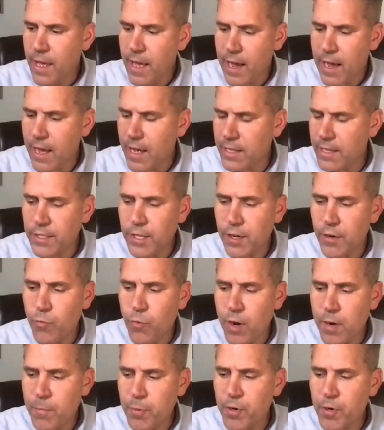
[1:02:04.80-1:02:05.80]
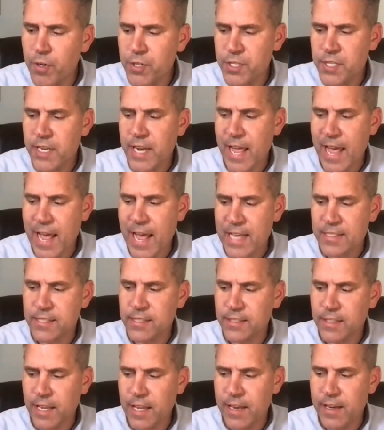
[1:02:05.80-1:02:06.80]
Uh, one person
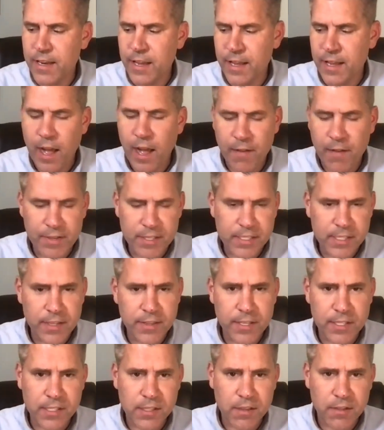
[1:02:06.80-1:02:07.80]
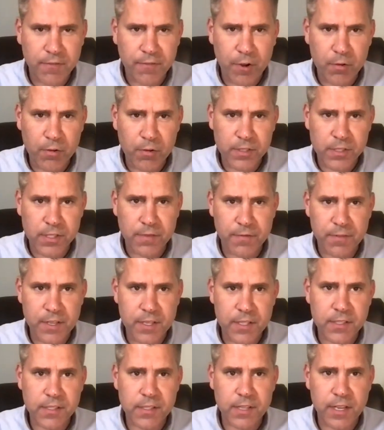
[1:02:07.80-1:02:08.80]
asked, and, and obviously this the focus of
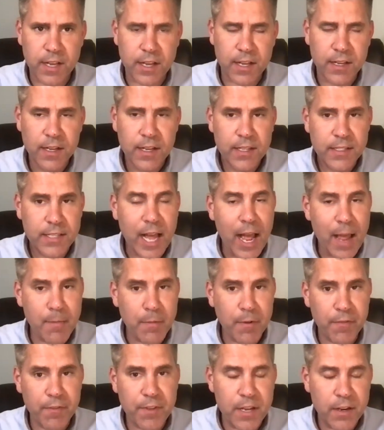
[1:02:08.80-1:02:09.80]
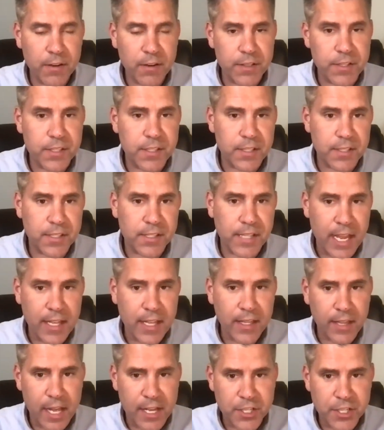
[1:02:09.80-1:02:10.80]
this uh, time of year is
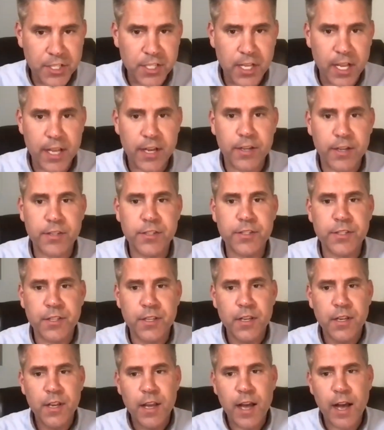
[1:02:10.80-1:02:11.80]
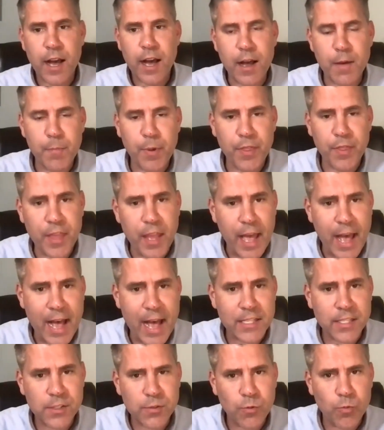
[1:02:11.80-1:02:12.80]
state legislators, uh, but they
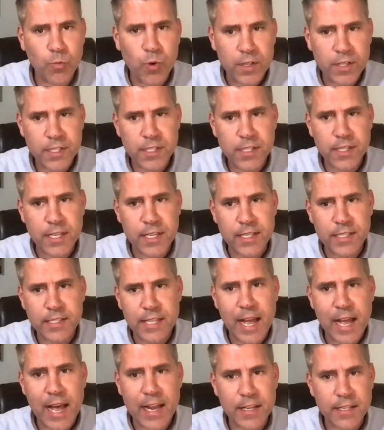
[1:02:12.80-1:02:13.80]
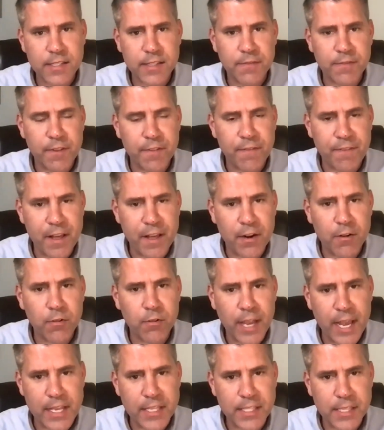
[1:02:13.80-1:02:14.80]
asked, what's the status of the federal
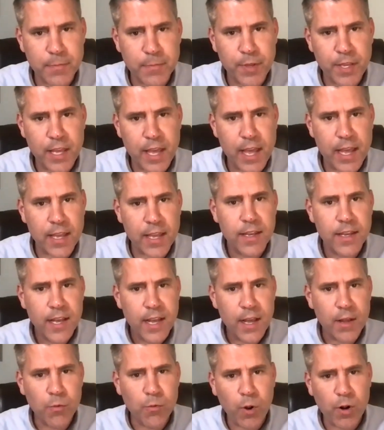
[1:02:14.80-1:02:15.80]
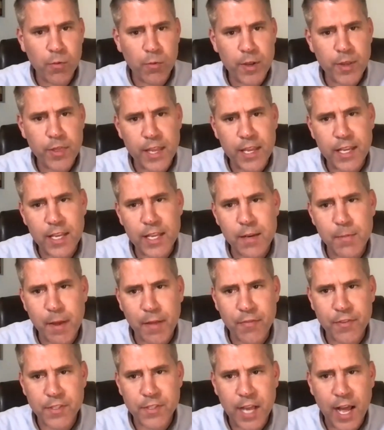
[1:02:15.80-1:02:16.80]
KCPA, and what are we thinking
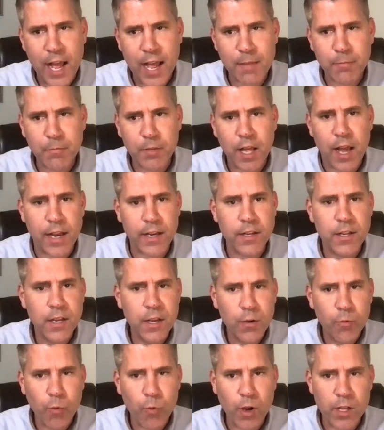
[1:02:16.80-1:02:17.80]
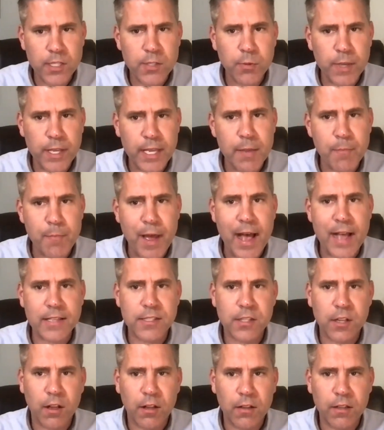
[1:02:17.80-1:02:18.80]
about the timeline once we get
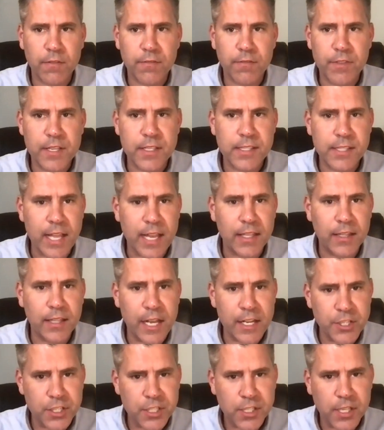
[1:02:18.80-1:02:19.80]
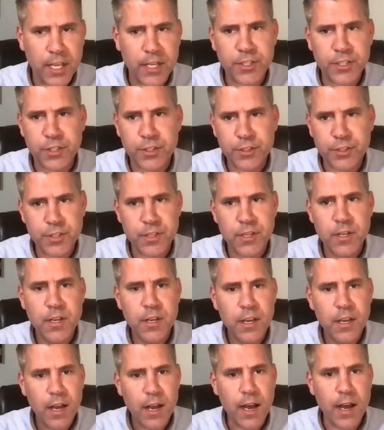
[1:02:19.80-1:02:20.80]
past all of the state legislatures?
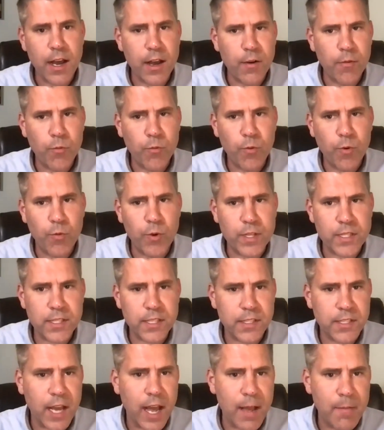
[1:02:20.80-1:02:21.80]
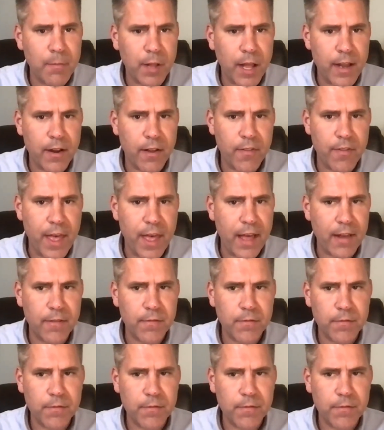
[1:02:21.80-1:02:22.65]
Uh, what's the timeline on that?